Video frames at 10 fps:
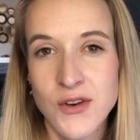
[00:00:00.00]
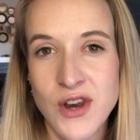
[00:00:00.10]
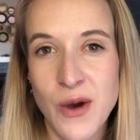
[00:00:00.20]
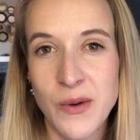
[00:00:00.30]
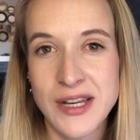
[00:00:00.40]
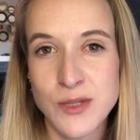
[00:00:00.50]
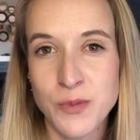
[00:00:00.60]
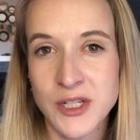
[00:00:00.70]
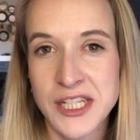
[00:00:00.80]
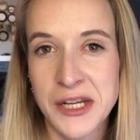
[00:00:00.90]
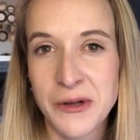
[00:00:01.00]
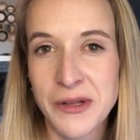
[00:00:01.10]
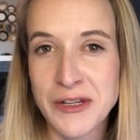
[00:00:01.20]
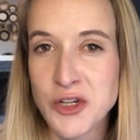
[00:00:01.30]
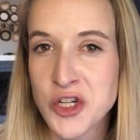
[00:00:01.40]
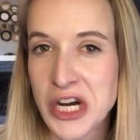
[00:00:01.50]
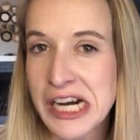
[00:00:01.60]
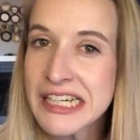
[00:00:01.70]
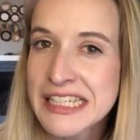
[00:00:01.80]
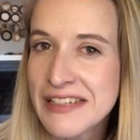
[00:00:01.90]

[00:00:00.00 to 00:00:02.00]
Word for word: no one is particularly shocked